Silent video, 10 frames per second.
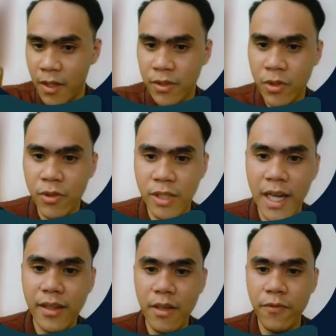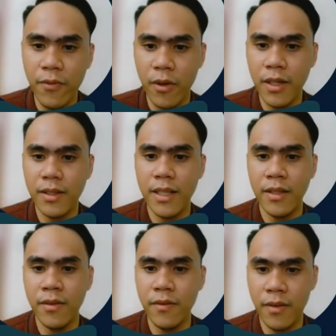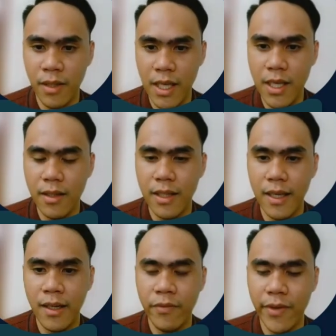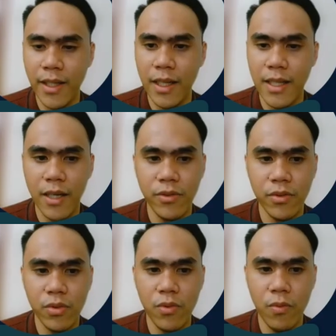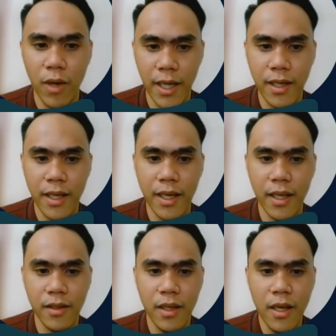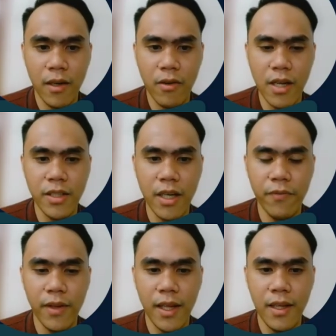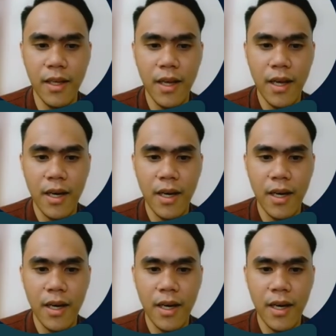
So selecting four, then three, then finally down to one, and Grunge Cafe